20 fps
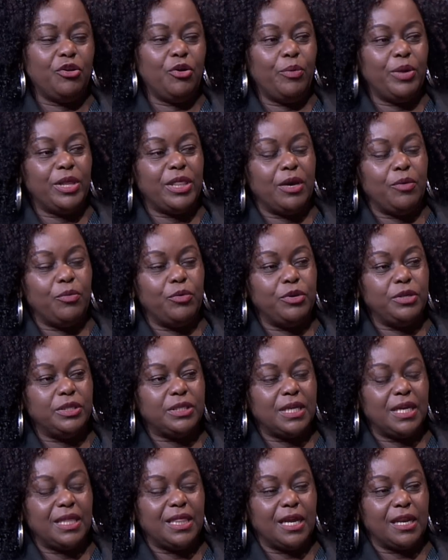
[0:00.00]
know whether I would
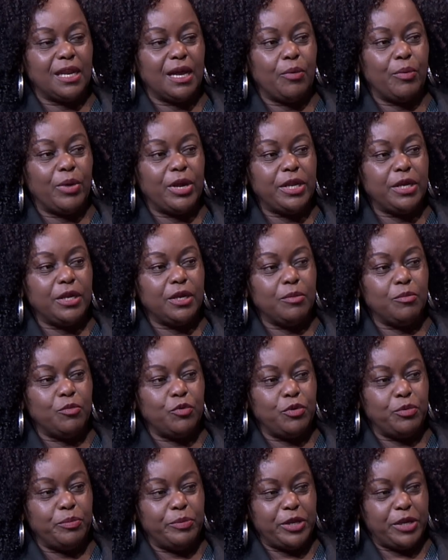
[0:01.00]
say that awarding him
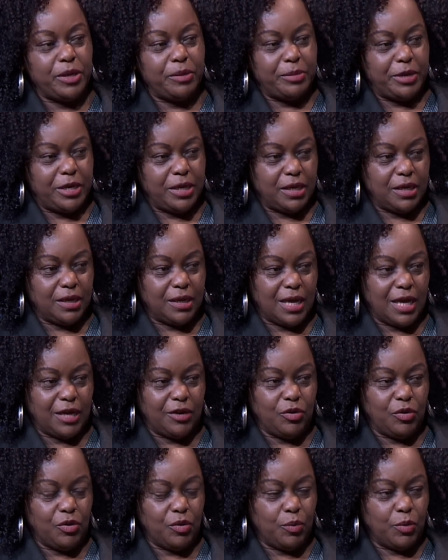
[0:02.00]
would be remedying. I
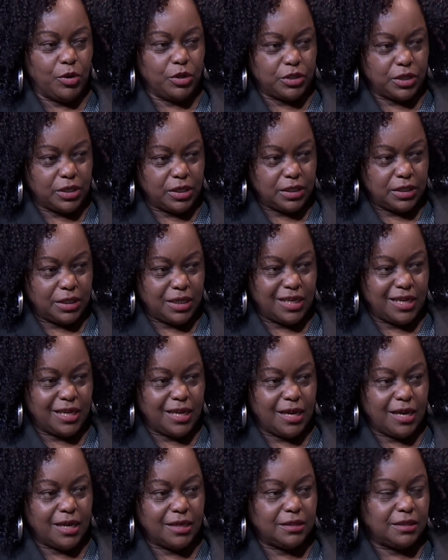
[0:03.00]
don't know what
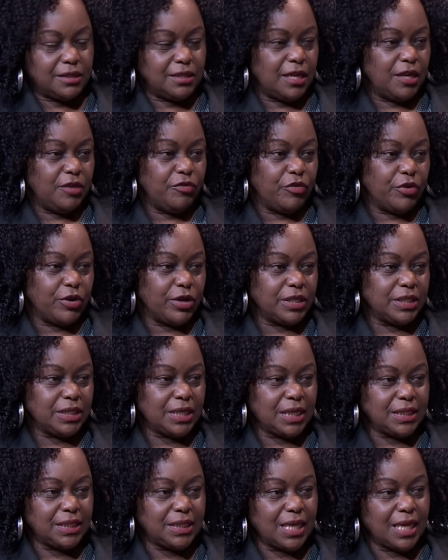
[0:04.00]
criteria, say, for
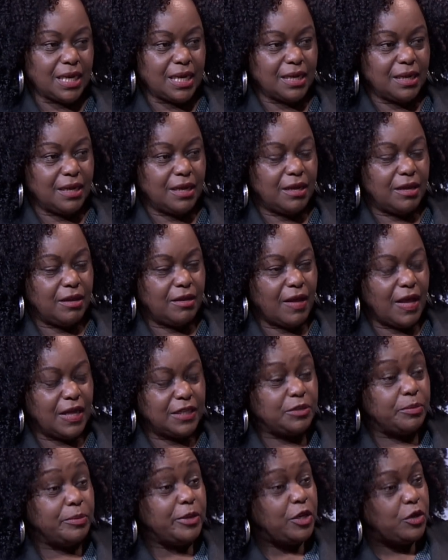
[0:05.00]
instance, that
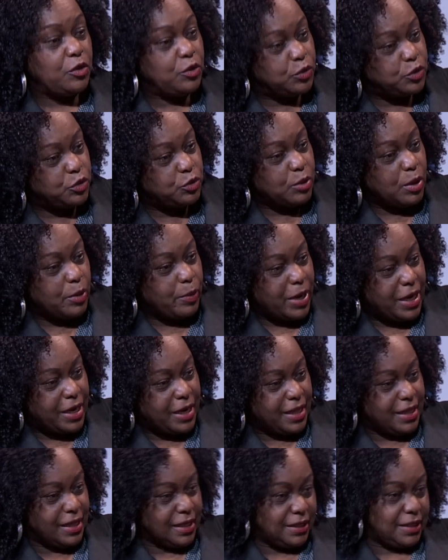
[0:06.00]
has been used to award
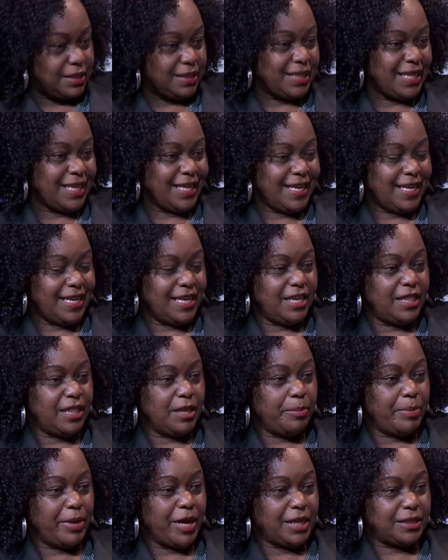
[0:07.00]
others in the
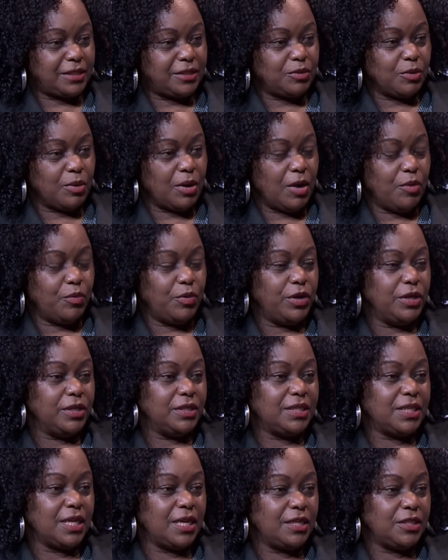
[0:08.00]
past, so I wouldn't
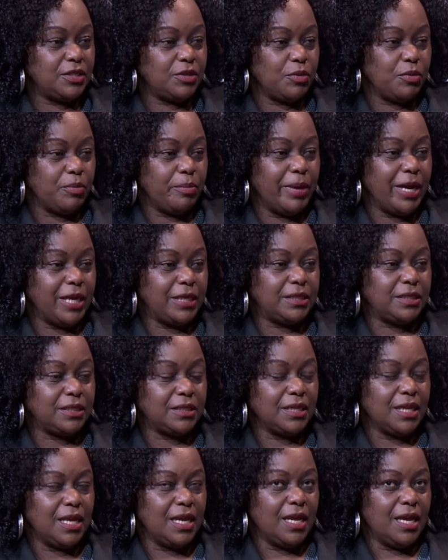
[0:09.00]
say so. But
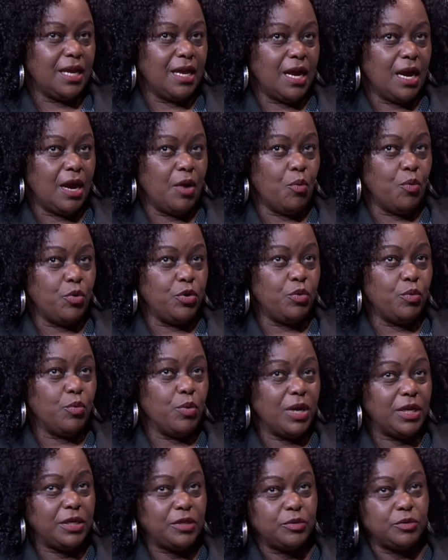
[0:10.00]
I would
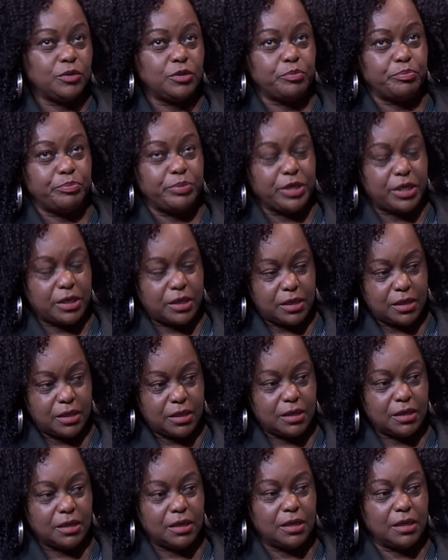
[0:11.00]
want to speak
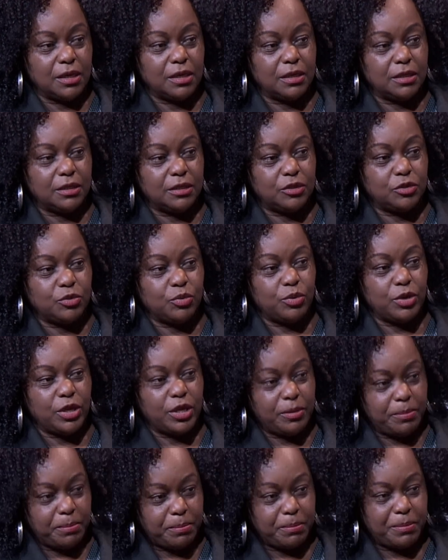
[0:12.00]
to
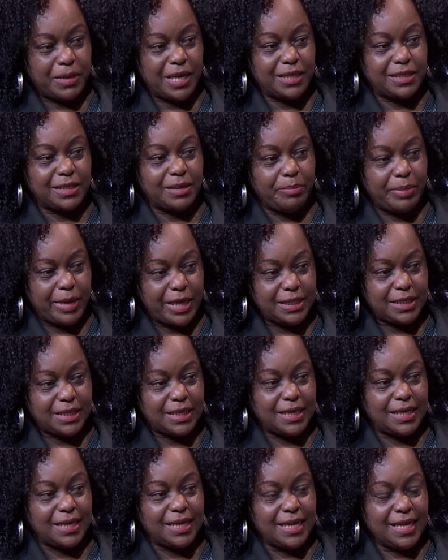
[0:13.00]
him as a
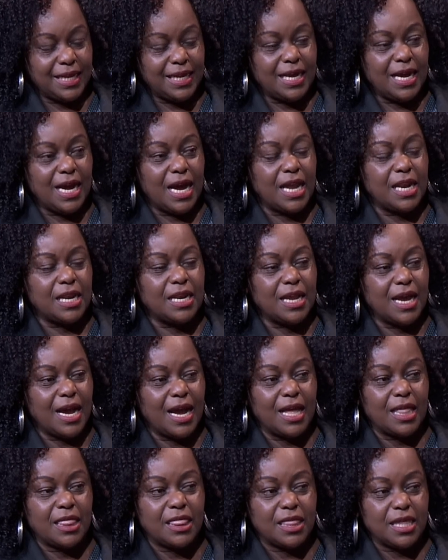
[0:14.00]
person, and
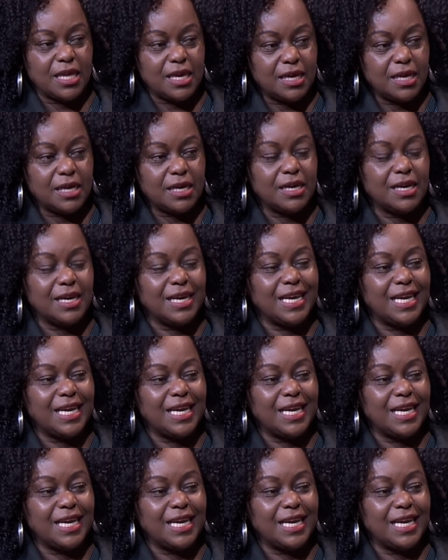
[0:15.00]
I think